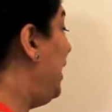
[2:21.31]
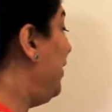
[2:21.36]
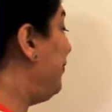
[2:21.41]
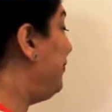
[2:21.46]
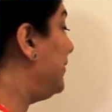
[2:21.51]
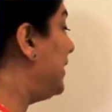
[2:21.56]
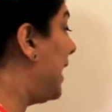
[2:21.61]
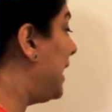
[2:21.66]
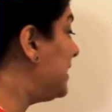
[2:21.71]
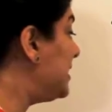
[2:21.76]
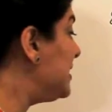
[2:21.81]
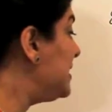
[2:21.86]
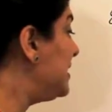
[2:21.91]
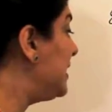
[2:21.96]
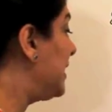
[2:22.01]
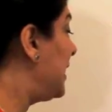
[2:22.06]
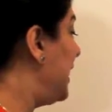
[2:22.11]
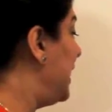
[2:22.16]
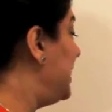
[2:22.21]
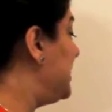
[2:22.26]
if that
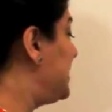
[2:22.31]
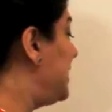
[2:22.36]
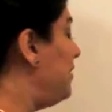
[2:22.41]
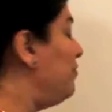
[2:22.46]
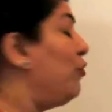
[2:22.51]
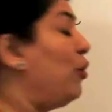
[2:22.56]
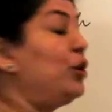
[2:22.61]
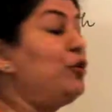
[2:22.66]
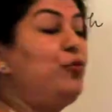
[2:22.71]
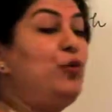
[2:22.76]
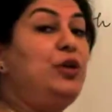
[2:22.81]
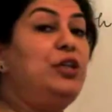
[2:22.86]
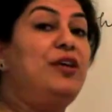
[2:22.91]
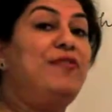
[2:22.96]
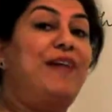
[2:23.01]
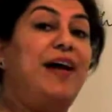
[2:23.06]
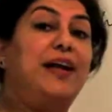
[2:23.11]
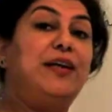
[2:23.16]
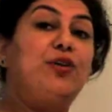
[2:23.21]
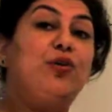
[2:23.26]
is the case, then what would
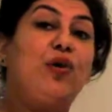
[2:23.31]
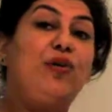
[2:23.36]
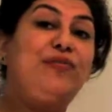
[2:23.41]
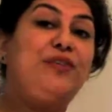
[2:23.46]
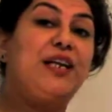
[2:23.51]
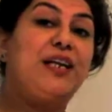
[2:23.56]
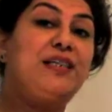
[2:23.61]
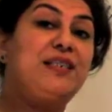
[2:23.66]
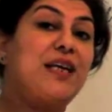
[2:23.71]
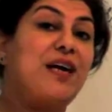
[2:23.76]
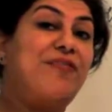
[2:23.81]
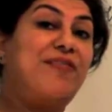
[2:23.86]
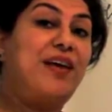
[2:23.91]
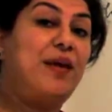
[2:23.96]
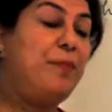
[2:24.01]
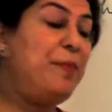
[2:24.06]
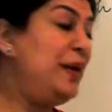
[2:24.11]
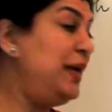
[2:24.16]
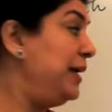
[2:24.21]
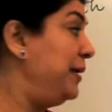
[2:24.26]
the value of delta
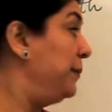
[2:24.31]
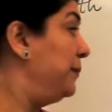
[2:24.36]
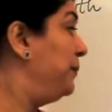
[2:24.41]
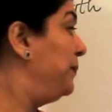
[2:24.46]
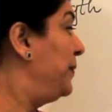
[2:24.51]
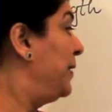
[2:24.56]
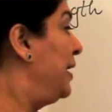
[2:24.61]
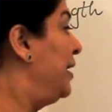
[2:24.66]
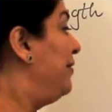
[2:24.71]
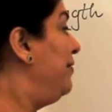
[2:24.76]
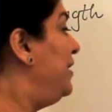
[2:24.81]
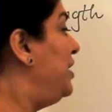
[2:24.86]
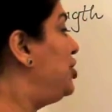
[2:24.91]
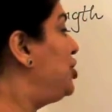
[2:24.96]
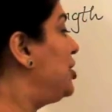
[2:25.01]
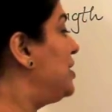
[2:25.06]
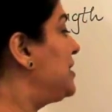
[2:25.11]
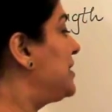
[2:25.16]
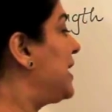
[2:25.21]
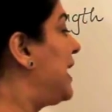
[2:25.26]
v be? We
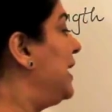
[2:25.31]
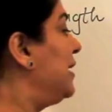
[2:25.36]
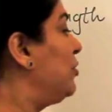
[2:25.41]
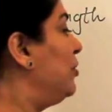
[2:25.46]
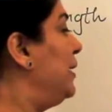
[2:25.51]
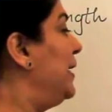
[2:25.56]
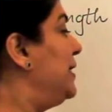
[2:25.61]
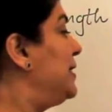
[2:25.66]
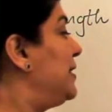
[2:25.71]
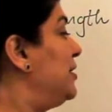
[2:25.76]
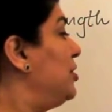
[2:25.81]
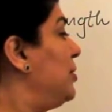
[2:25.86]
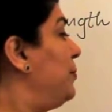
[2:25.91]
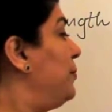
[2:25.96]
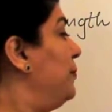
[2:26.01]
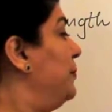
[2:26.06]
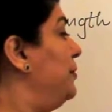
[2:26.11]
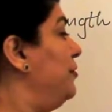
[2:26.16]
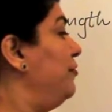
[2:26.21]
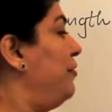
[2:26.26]
just calculated
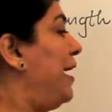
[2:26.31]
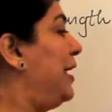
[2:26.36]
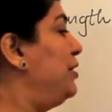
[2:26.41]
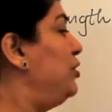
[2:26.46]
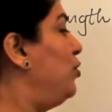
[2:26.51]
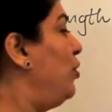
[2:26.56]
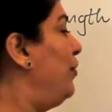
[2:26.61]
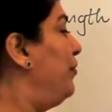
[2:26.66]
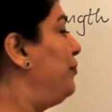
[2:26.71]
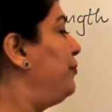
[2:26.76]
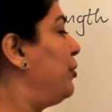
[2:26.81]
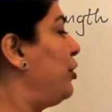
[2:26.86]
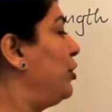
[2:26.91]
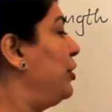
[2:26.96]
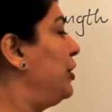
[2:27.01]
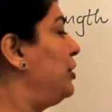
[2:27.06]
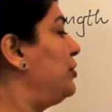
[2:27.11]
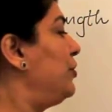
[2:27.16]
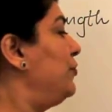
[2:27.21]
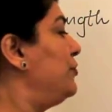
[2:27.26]
the value of
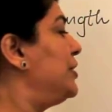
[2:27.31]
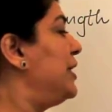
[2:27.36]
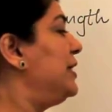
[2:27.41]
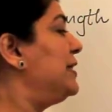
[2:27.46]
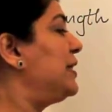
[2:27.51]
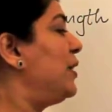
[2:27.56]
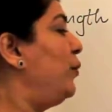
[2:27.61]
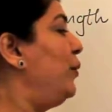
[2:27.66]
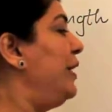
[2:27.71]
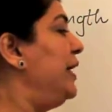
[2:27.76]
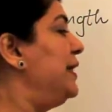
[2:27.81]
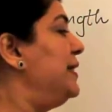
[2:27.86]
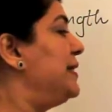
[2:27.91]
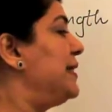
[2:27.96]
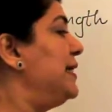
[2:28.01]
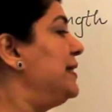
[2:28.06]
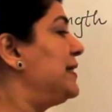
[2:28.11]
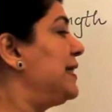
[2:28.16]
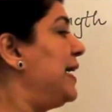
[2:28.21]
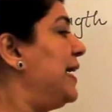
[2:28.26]
product of delta V and
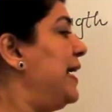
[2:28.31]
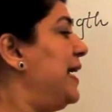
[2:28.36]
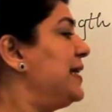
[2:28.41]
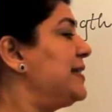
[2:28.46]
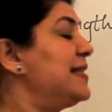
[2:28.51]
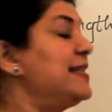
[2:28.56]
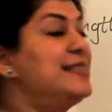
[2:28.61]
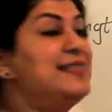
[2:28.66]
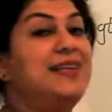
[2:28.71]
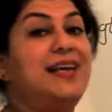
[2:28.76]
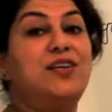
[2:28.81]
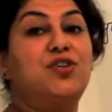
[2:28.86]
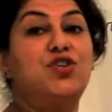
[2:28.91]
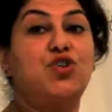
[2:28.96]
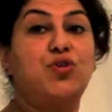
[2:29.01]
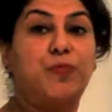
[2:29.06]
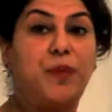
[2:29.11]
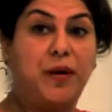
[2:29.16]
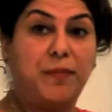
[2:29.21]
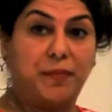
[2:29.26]
delta X is 10 to
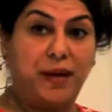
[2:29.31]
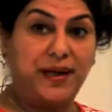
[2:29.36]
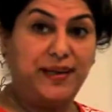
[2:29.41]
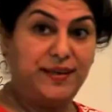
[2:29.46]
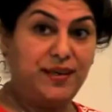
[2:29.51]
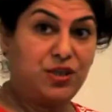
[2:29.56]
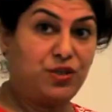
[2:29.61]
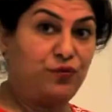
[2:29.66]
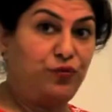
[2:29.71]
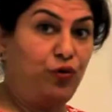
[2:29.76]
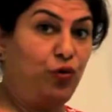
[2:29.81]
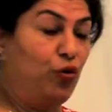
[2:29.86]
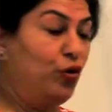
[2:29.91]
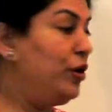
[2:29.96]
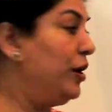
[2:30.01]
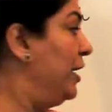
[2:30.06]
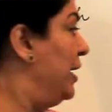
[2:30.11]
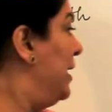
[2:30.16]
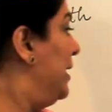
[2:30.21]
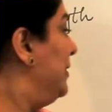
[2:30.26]
the power minus
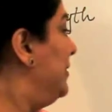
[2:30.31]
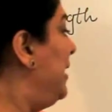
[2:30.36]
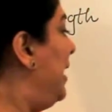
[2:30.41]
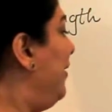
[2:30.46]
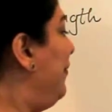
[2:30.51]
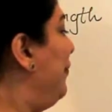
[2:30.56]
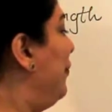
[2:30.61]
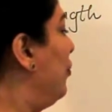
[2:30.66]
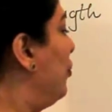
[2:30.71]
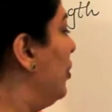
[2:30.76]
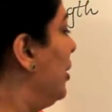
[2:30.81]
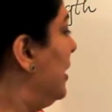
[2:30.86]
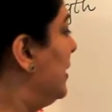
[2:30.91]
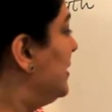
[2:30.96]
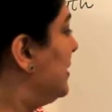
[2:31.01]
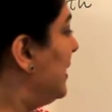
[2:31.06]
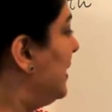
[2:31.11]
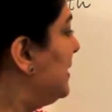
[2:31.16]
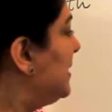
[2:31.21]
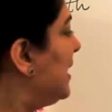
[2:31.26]
4. Therefore,
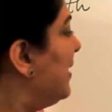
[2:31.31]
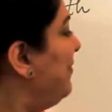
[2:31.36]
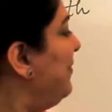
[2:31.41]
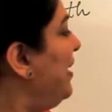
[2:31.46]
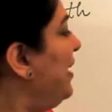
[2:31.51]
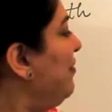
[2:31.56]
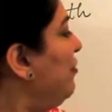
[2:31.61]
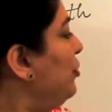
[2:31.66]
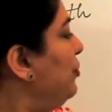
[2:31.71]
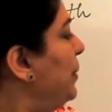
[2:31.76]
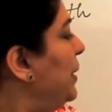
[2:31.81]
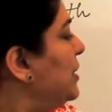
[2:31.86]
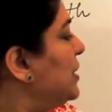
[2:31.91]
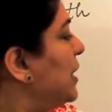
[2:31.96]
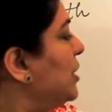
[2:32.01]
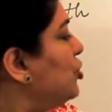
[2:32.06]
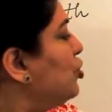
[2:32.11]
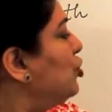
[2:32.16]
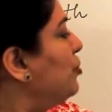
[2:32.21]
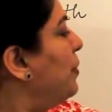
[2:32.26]
delta V would be
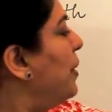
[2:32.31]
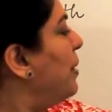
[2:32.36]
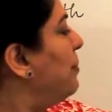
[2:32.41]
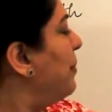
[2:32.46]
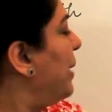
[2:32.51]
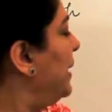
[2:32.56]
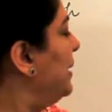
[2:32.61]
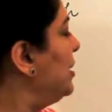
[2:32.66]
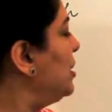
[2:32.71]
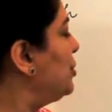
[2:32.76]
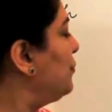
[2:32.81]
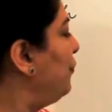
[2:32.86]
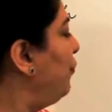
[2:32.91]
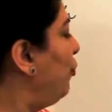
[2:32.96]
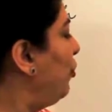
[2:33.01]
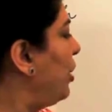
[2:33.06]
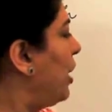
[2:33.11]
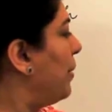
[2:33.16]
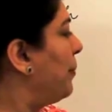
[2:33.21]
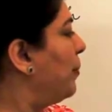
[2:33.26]
10 to the power minus
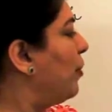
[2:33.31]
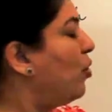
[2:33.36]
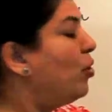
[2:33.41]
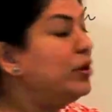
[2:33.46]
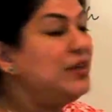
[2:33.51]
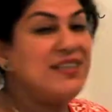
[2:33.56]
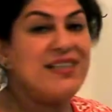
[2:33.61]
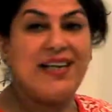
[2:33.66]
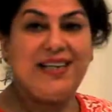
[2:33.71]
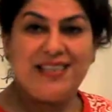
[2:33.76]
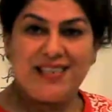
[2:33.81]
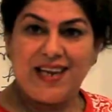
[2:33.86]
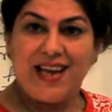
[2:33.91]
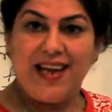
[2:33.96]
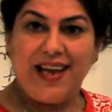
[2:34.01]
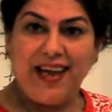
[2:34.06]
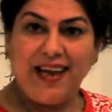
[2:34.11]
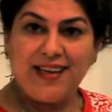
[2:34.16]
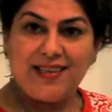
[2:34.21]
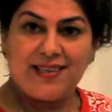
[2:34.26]
4 upon
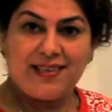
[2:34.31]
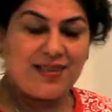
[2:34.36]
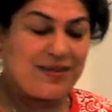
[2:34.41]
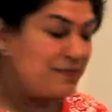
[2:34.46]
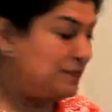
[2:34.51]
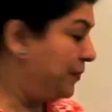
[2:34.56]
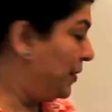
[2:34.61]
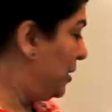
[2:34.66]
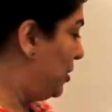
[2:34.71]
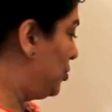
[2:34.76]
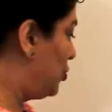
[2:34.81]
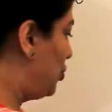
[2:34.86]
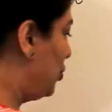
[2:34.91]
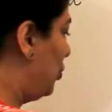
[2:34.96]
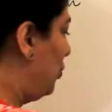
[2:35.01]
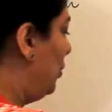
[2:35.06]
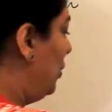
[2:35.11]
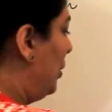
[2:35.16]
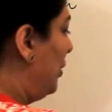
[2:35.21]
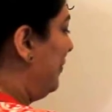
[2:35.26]
delta X.
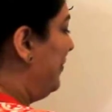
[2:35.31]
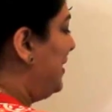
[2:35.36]
So,